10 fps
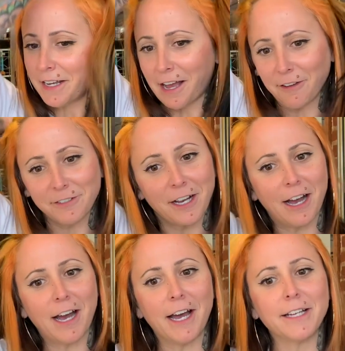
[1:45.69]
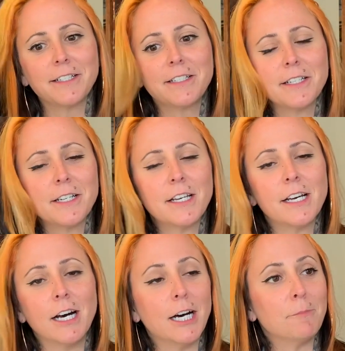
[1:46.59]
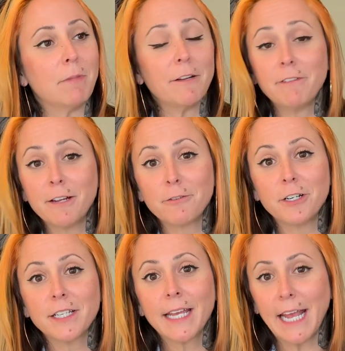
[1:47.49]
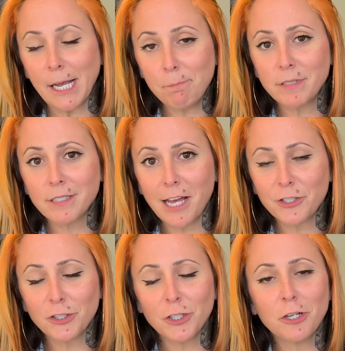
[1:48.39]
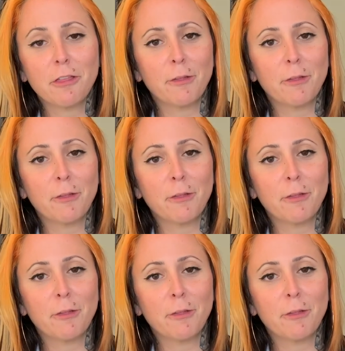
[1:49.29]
I've got um, my favorite camp slasher,